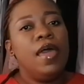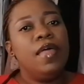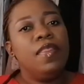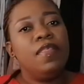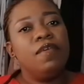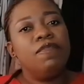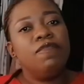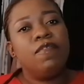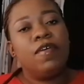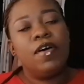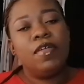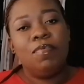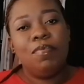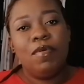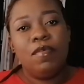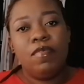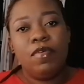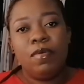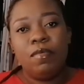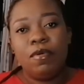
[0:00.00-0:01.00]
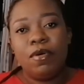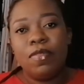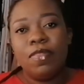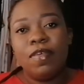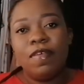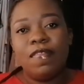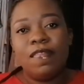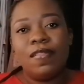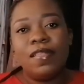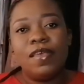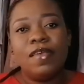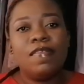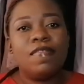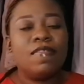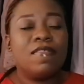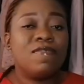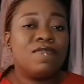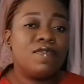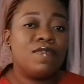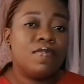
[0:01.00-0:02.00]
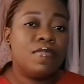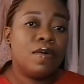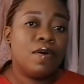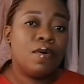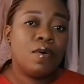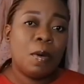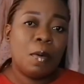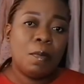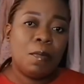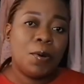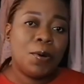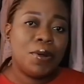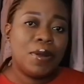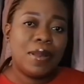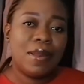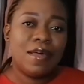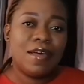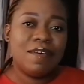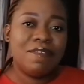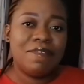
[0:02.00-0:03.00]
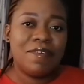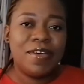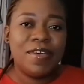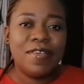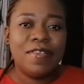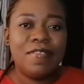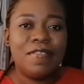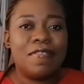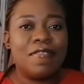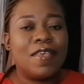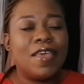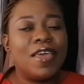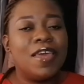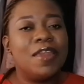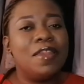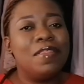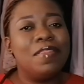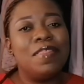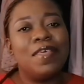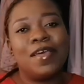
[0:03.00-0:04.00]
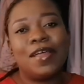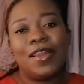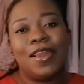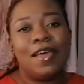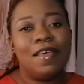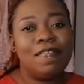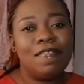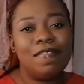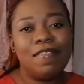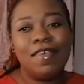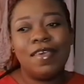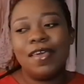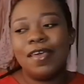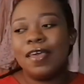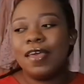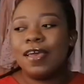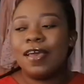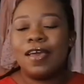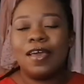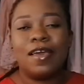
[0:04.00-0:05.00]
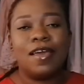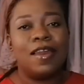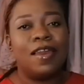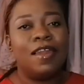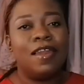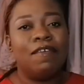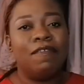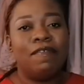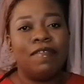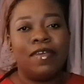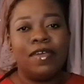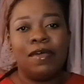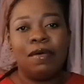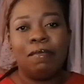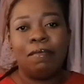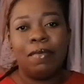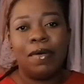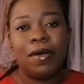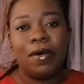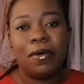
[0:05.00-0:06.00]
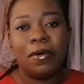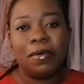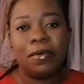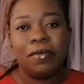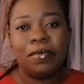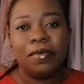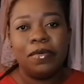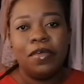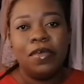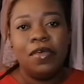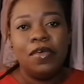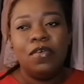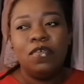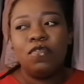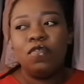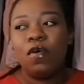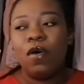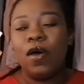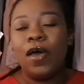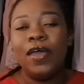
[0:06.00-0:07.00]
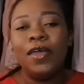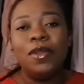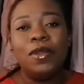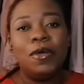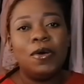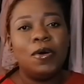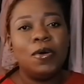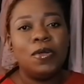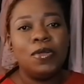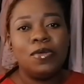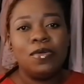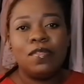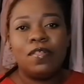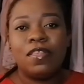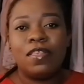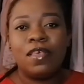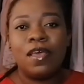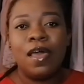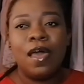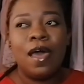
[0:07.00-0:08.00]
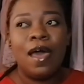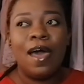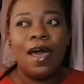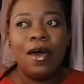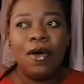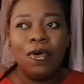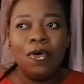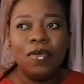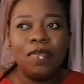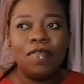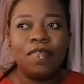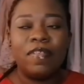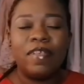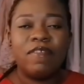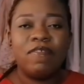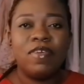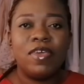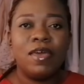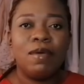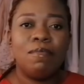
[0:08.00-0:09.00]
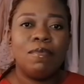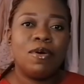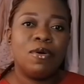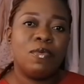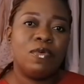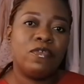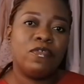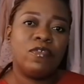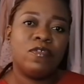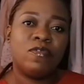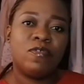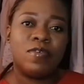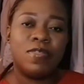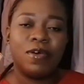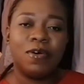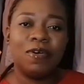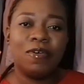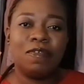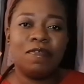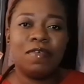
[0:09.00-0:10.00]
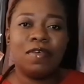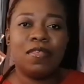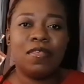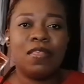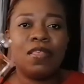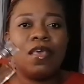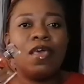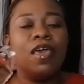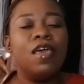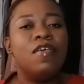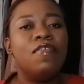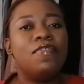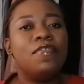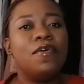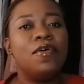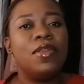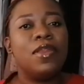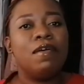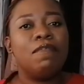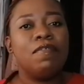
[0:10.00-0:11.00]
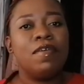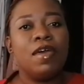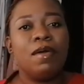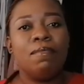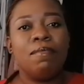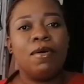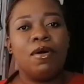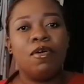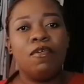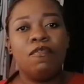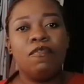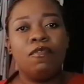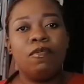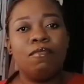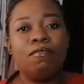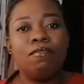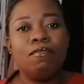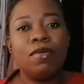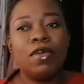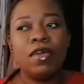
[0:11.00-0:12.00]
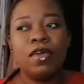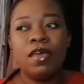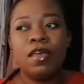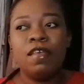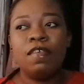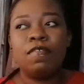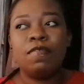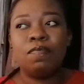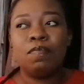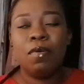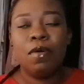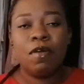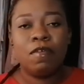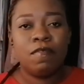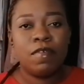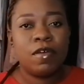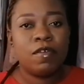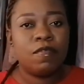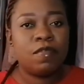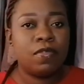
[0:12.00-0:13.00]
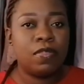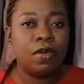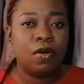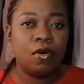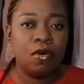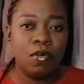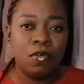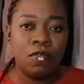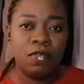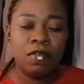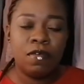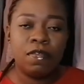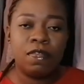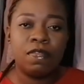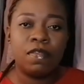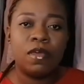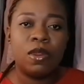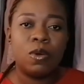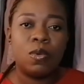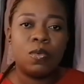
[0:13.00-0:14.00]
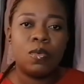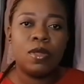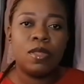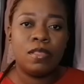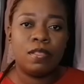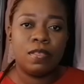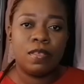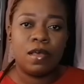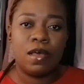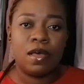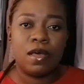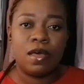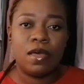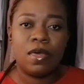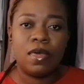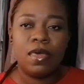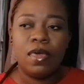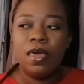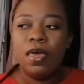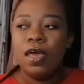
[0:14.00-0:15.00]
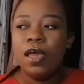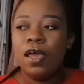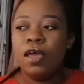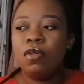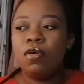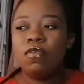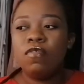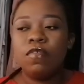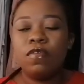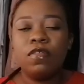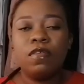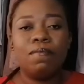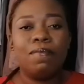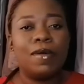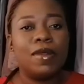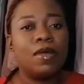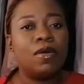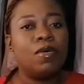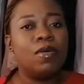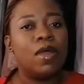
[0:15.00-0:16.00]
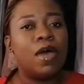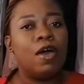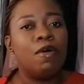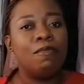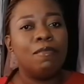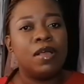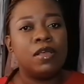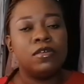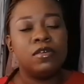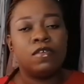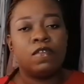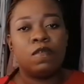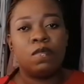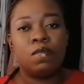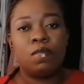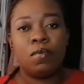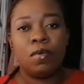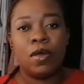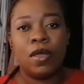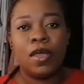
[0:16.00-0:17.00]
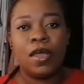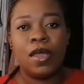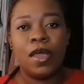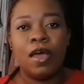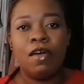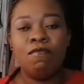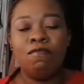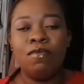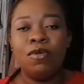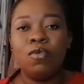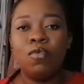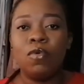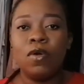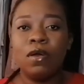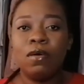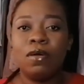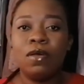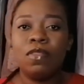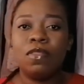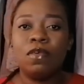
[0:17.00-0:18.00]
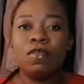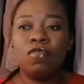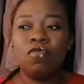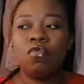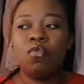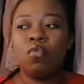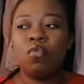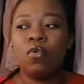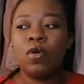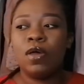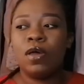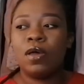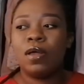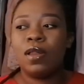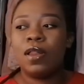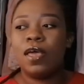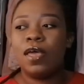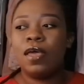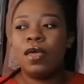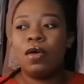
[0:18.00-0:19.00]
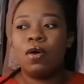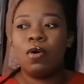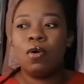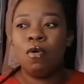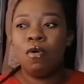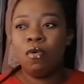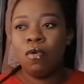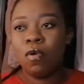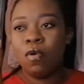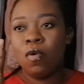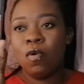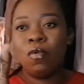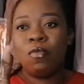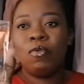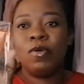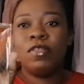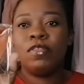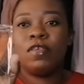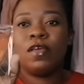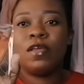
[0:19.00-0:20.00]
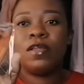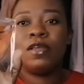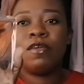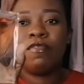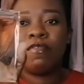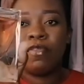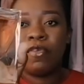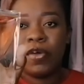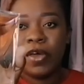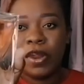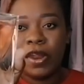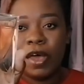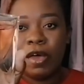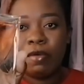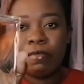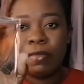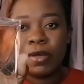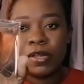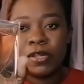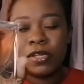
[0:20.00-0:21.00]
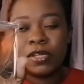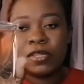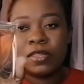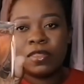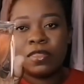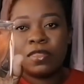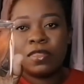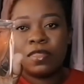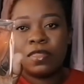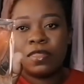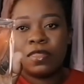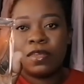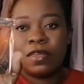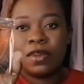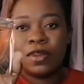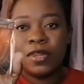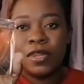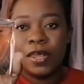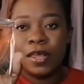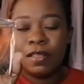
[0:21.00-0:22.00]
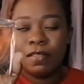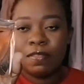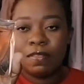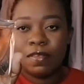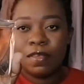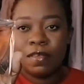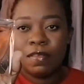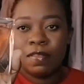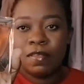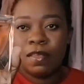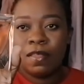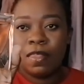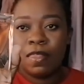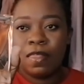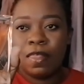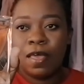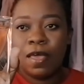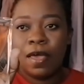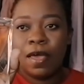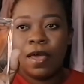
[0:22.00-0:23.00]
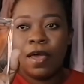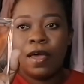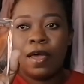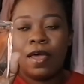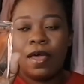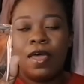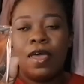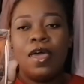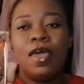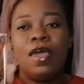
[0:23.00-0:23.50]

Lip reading: And the fourth perfume on this list is for the gourmand lovers and the classic La Vie Belle. So I know you'd say, how is La Vie Belle perfect for the office? So La Vie Belle for me is perfect for the office in winter. And also depending on how much you spray. I've been wearing this to work like all winter. Just look at how much the dent is in there.